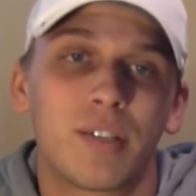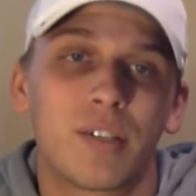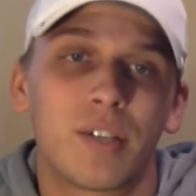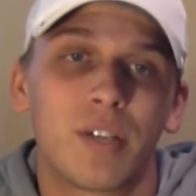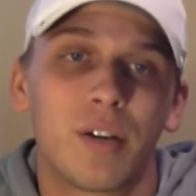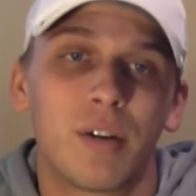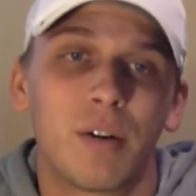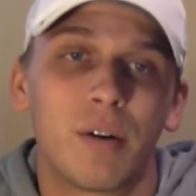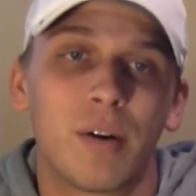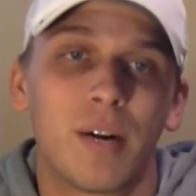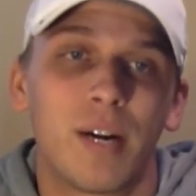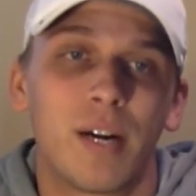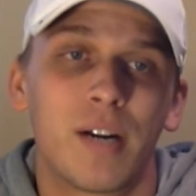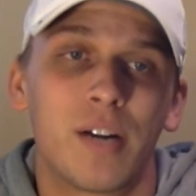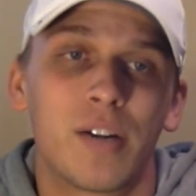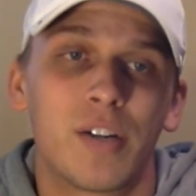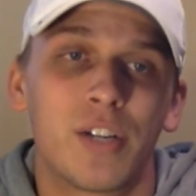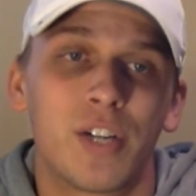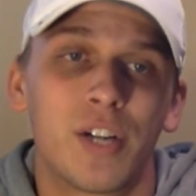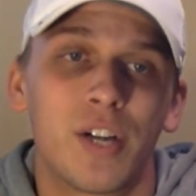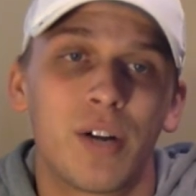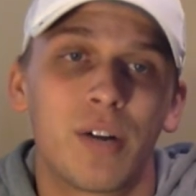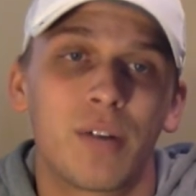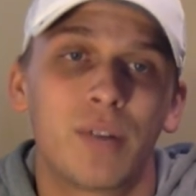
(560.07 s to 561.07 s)
So Aaron
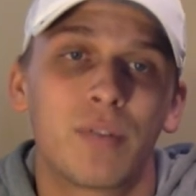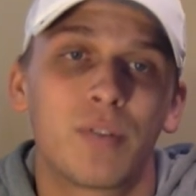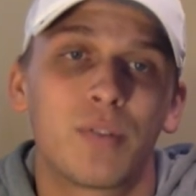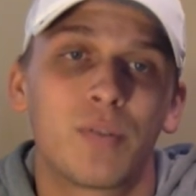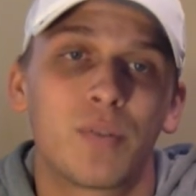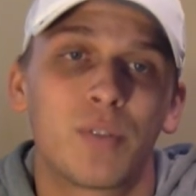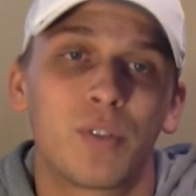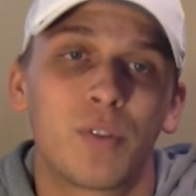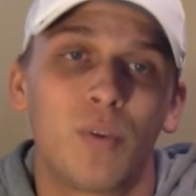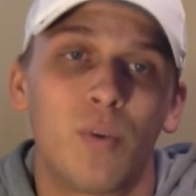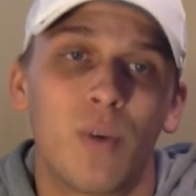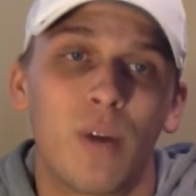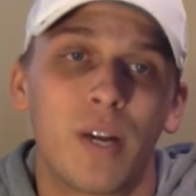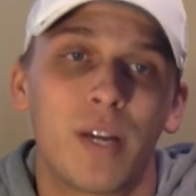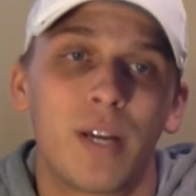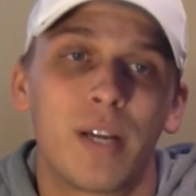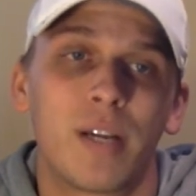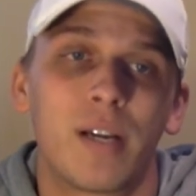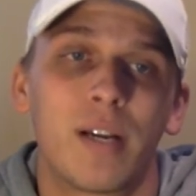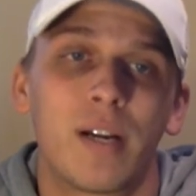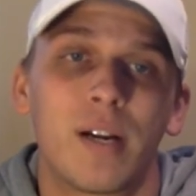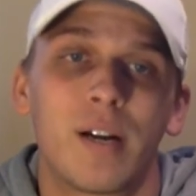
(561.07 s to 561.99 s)
Jones with 20,